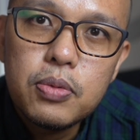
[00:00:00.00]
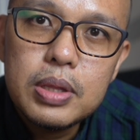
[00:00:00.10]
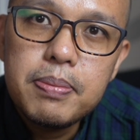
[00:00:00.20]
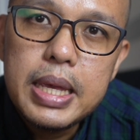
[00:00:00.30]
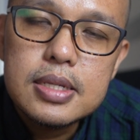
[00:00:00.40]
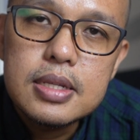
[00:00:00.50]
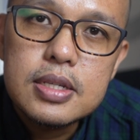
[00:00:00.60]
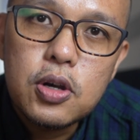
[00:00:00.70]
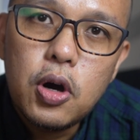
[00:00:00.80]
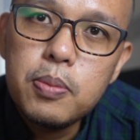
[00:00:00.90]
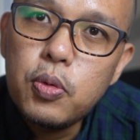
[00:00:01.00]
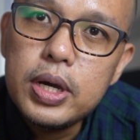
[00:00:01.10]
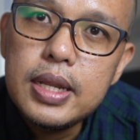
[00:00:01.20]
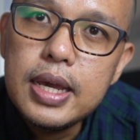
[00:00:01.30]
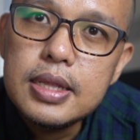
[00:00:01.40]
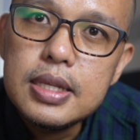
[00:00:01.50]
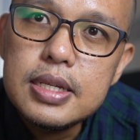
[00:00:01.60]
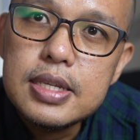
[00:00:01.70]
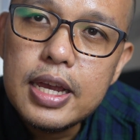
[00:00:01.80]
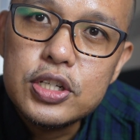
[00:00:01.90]
What makes this COMM 190
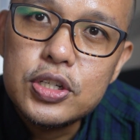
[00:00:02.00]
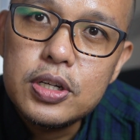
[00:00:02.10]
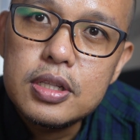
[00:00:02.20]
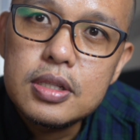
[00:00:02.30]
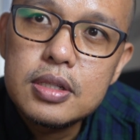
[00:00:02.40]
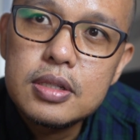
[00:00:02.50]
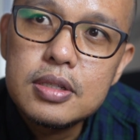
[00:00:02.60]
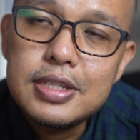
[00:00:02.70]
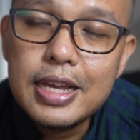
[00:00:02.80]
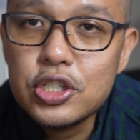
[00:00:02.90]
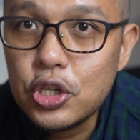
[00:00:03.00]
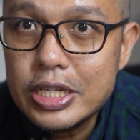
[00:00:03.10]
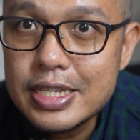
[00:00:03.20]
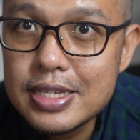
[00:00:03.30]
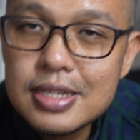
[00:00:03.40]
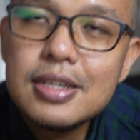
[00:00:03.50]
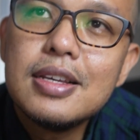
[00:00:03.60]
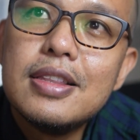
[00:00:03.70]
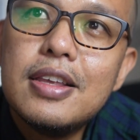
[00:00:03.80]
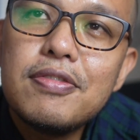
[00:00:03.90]
sections
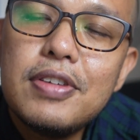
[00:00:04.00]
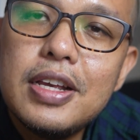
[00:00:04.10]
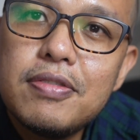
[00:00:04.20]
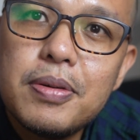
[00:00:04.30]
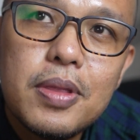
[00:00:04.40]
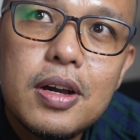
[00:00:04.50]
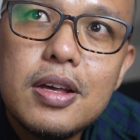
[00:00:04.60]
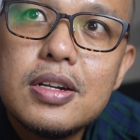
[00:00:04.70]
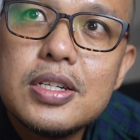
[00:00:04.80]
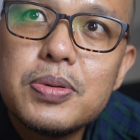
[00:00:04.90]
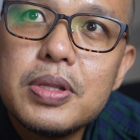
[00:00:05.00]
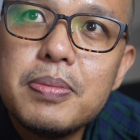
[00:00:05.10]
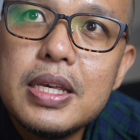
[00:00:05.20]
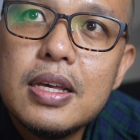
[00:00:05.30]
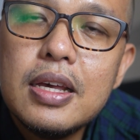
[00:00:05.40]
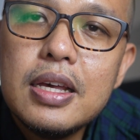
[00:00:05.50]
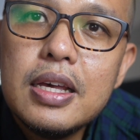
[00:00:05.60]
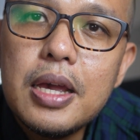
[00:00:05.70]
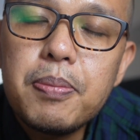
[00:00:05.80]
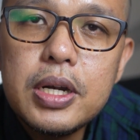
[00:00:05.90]
different from the others would be
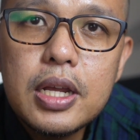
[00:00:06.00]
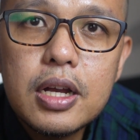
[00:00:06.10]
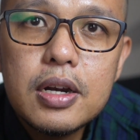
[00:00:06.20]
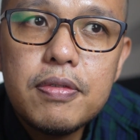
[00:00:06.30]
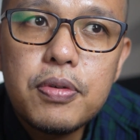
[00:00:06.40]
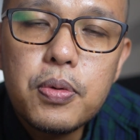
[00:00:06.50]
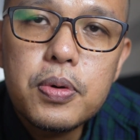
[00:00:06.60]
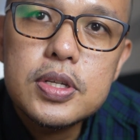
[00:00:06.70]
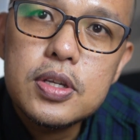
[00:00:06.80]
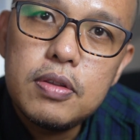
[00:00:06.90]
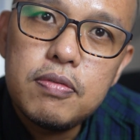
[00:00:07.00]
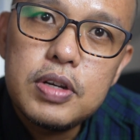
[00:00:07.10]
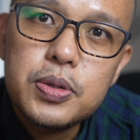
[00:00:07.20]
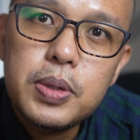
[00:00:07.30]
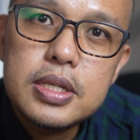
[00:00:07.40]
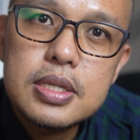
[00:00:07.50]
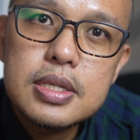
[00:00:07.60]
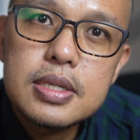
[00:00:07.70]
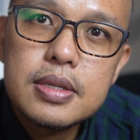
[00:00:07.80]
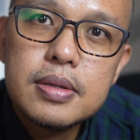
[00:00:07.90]
a particular focus on visuals.